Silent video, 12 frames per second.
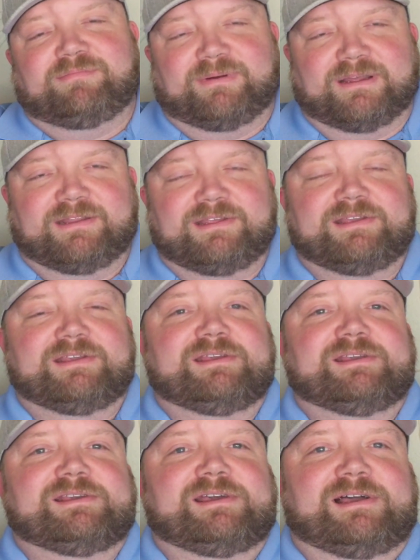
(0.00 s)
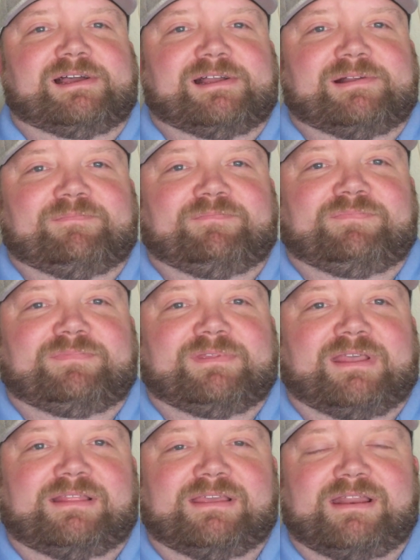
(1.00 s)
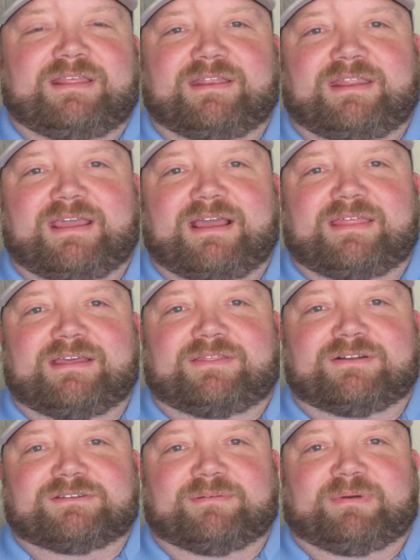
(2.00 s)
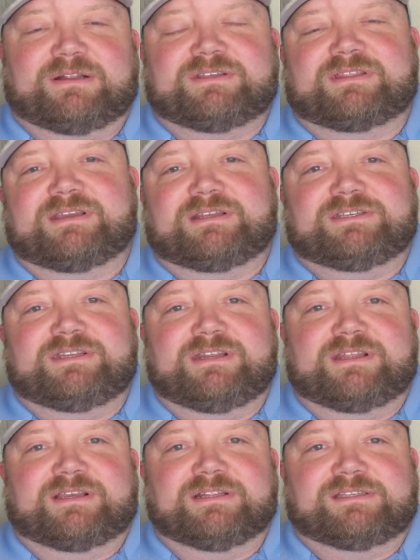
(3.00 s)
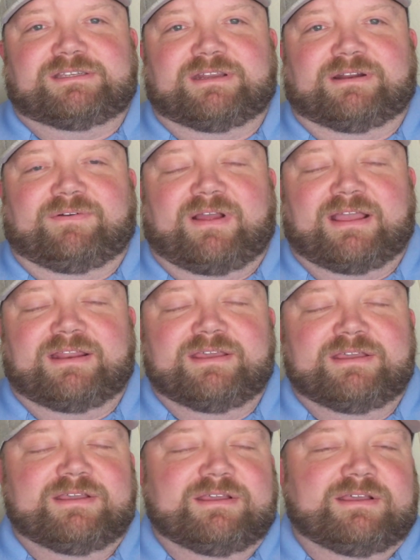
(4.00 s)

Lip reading: but at the end of the day, I think there's a bunch of things you need to consider, right?